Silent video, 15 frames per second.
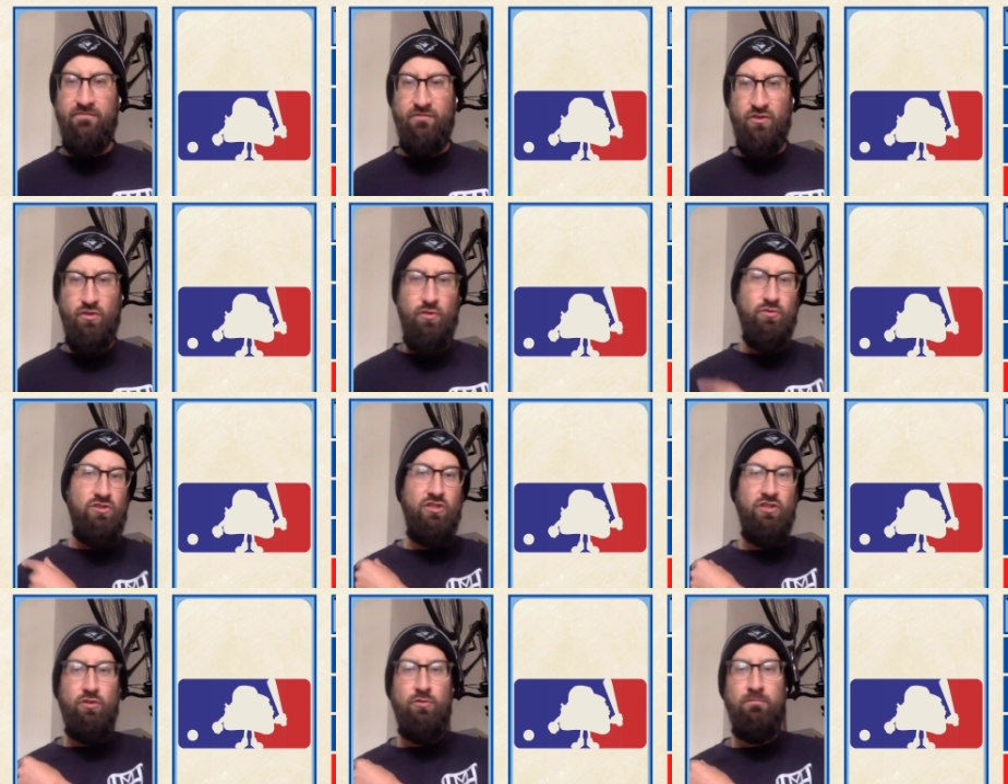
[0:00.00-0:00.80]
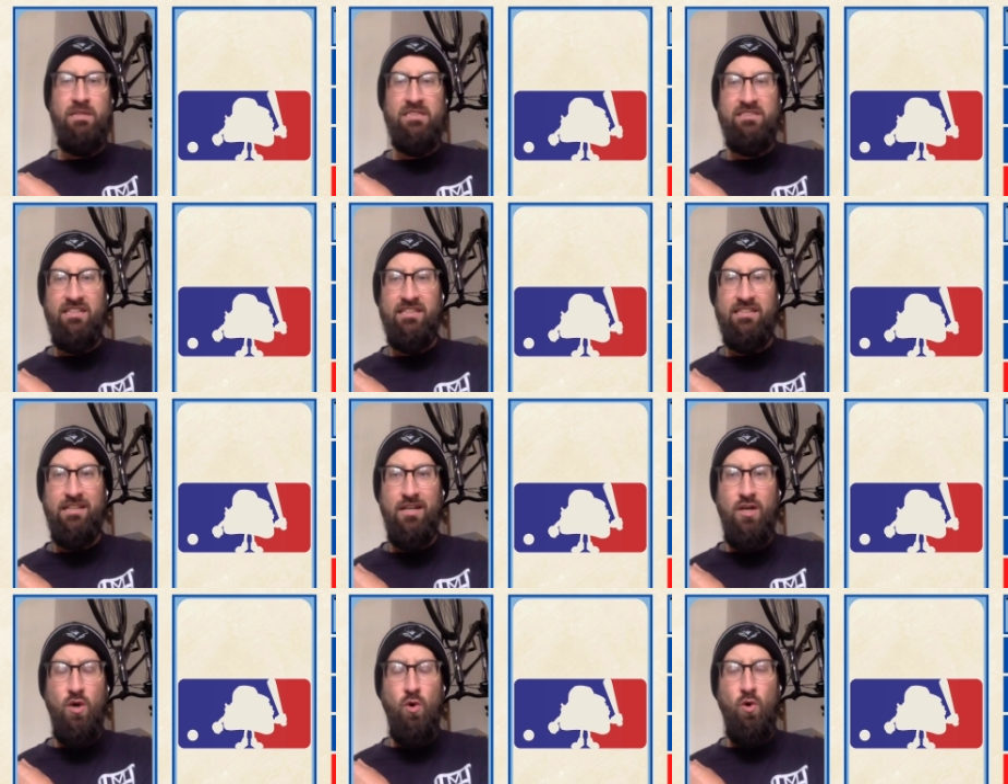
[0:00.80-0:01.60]
for those of you who missed it
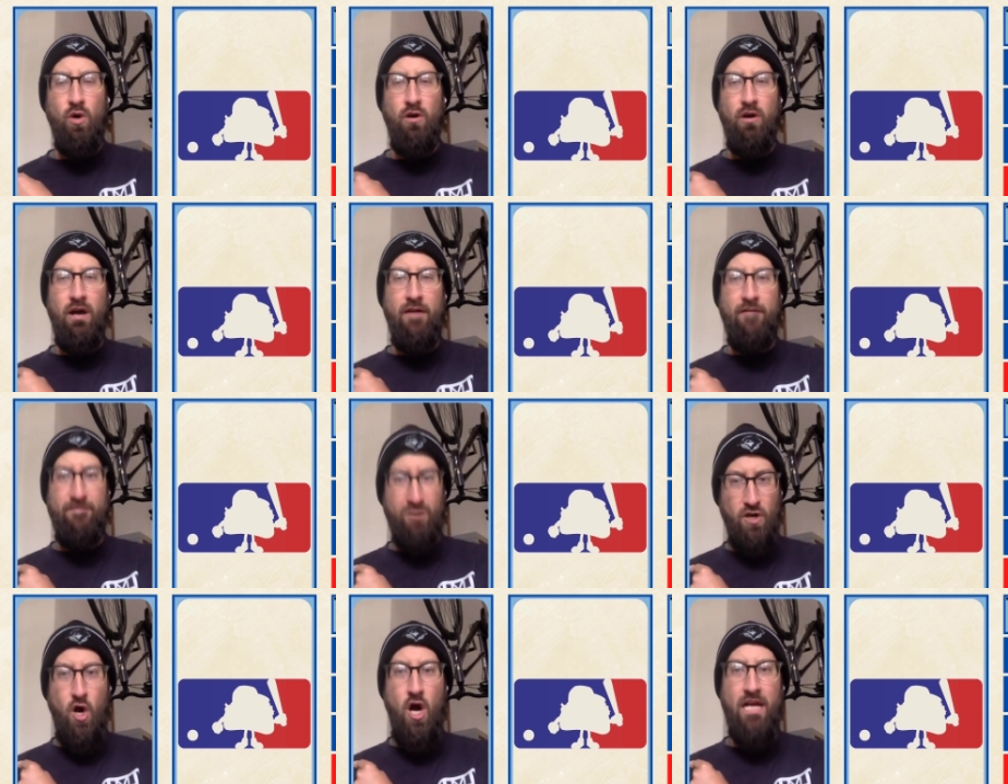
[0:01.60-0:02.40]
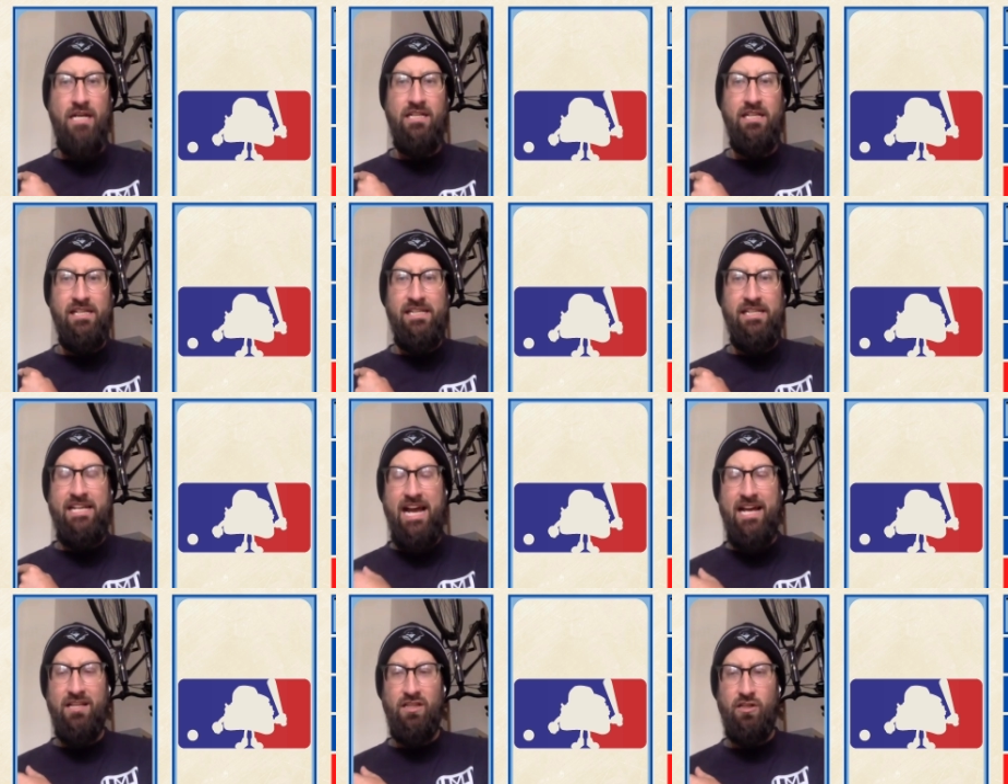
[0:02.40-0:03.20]
or forgot, he
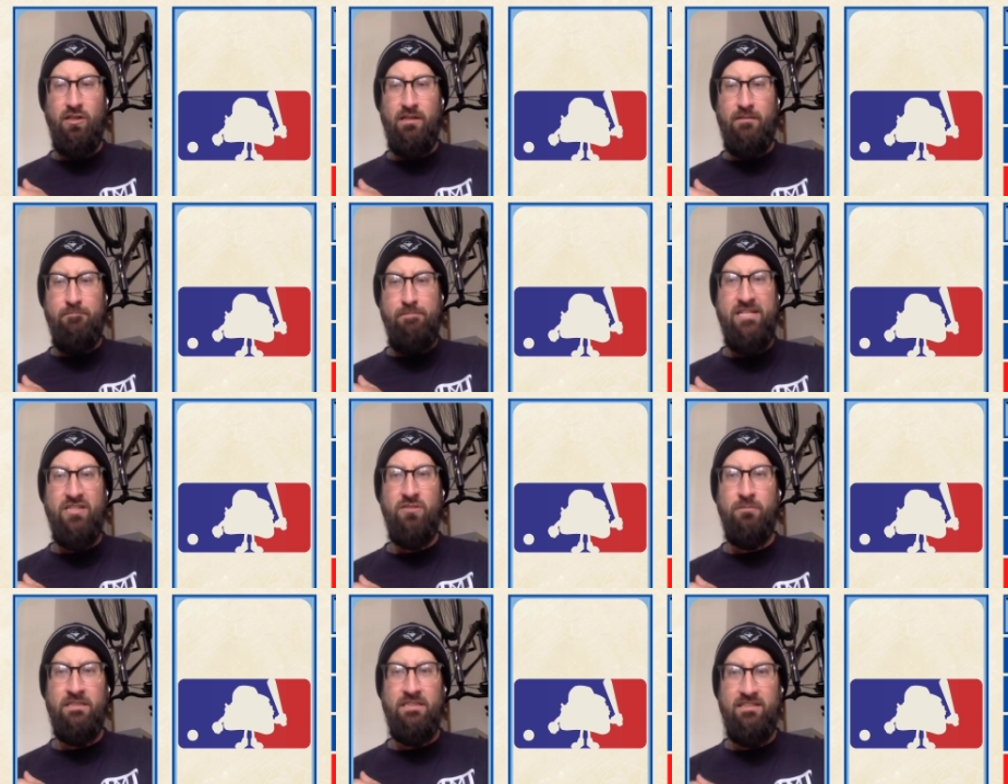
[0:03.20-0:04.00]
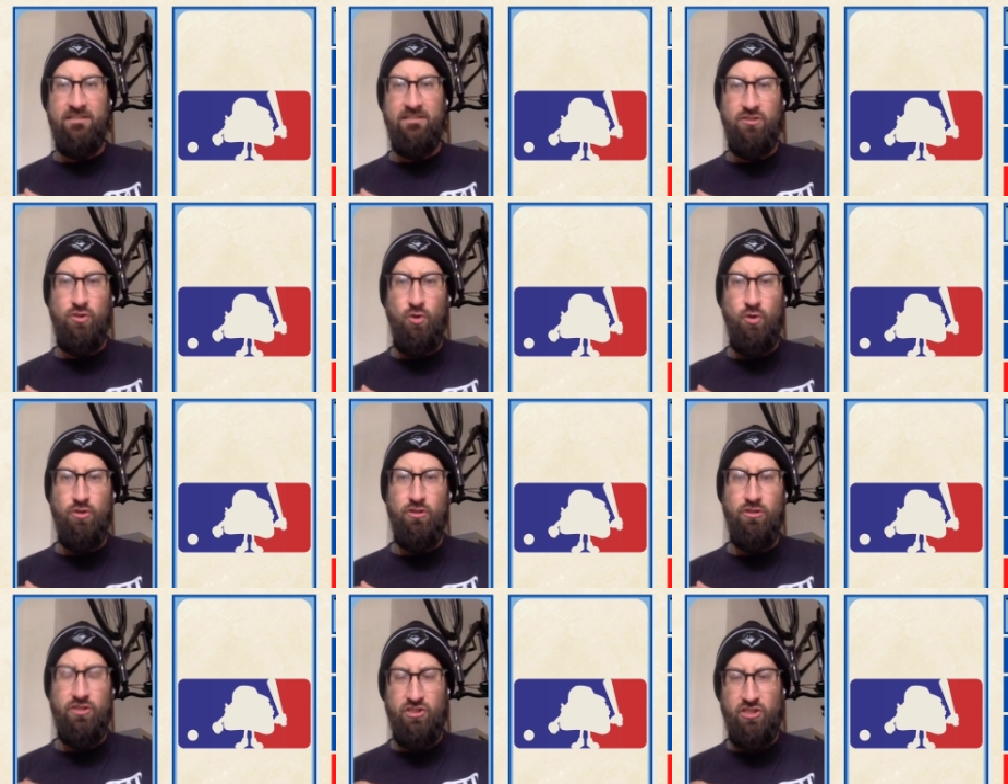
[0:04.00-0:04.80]
had a little impingement in his
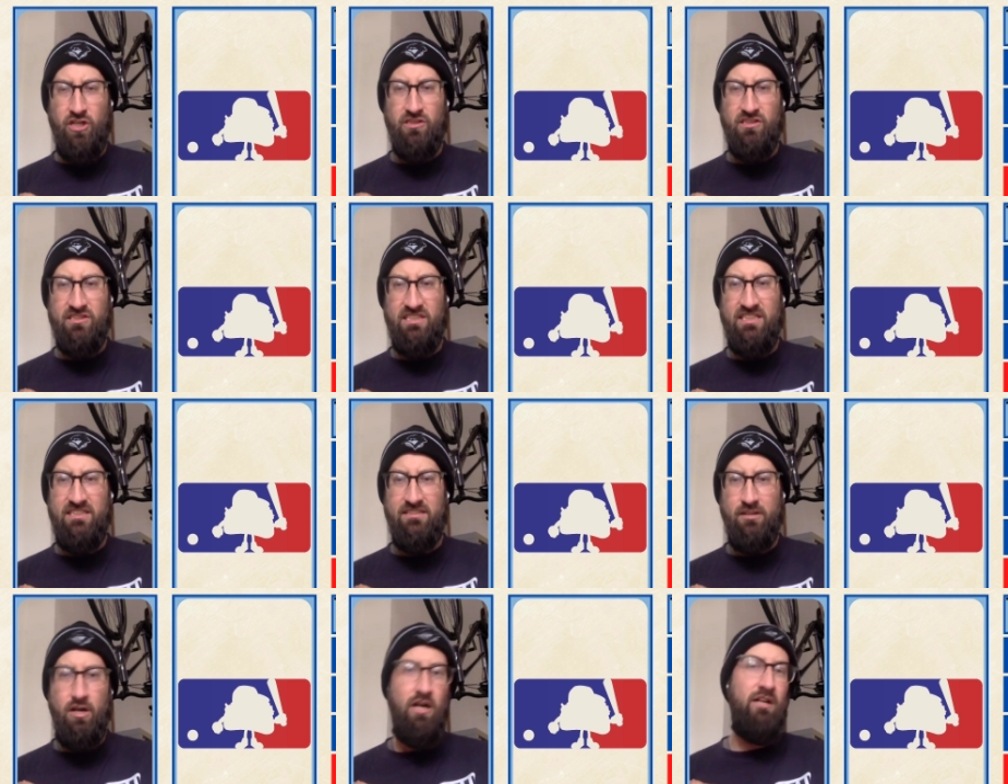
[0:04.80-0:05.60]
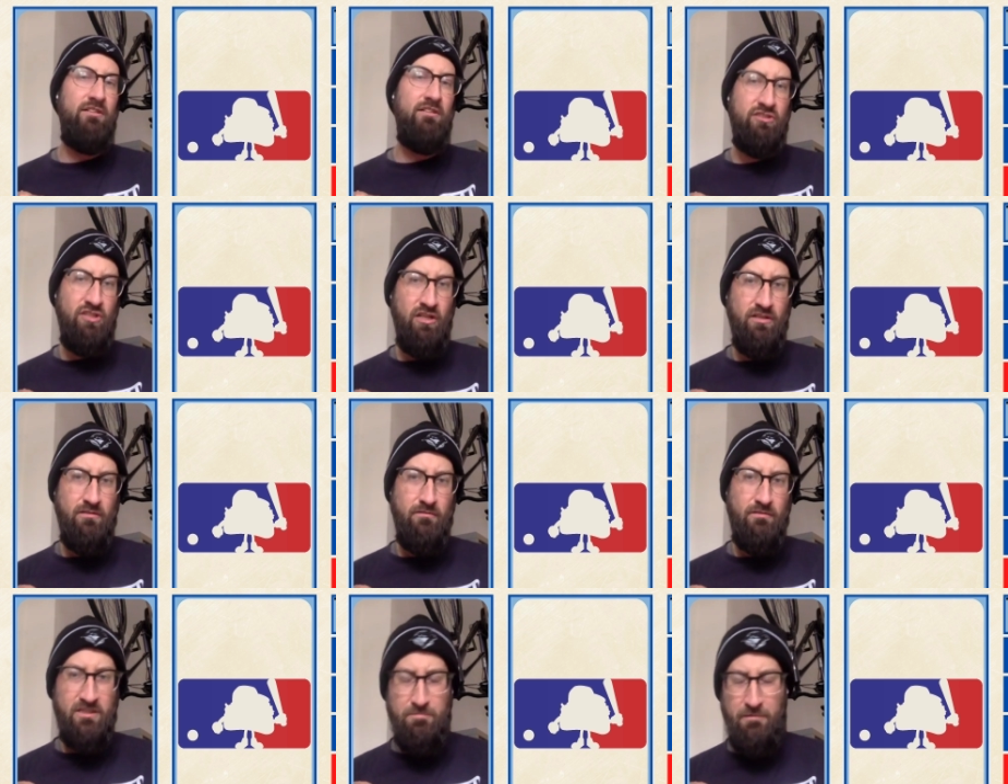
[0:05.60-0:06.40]
shoulder to start the season, to start
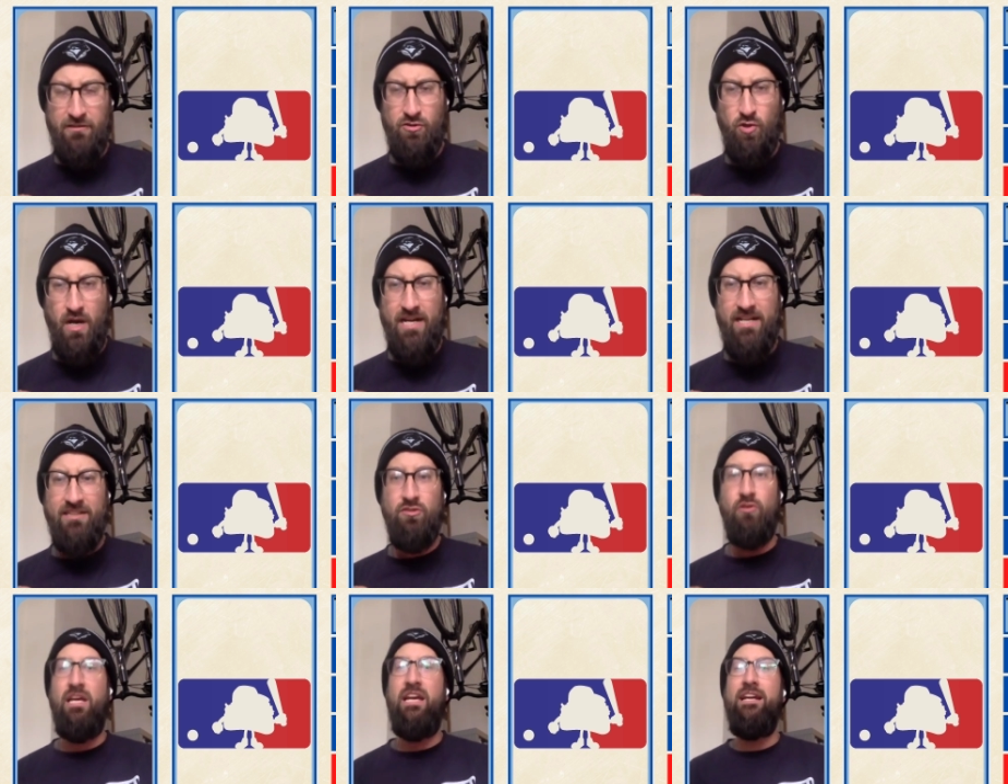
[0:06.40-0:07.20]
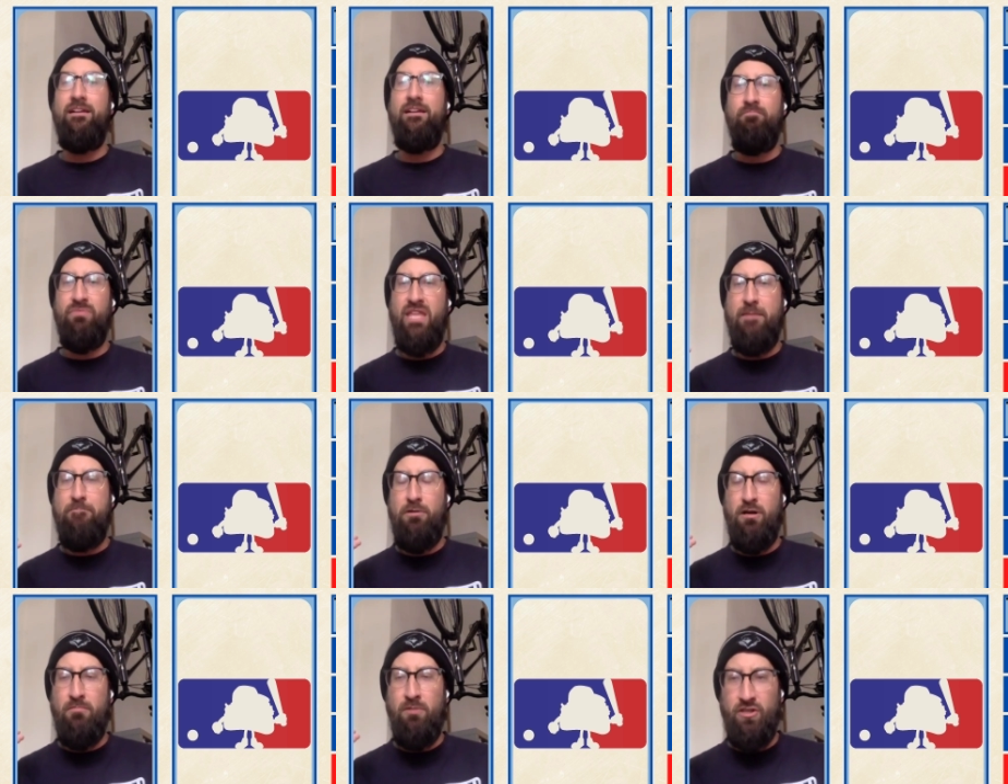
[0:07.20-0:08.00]
spring training. So they
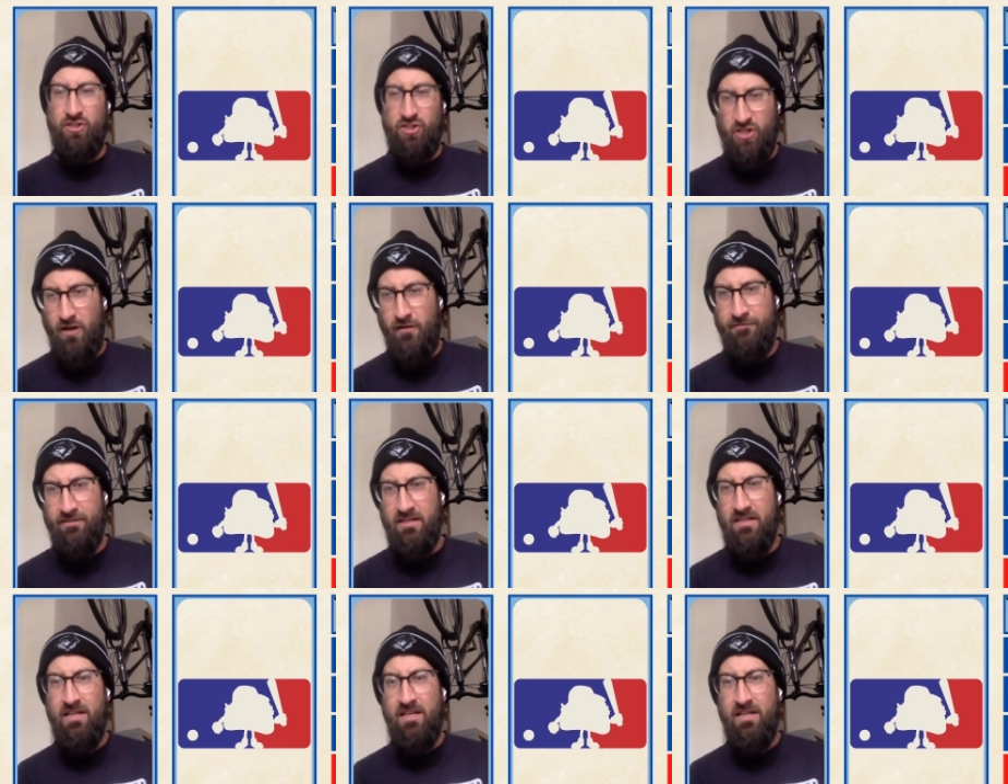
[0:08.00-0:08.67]
put him on the shelf.